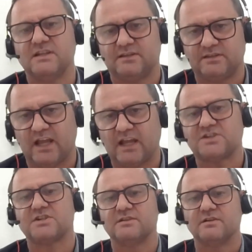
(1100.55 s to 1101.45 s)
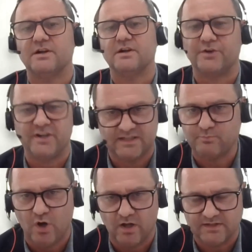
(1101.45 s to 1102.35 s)
detection,
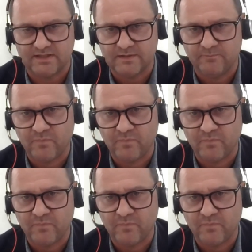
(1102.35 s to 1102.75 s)
response.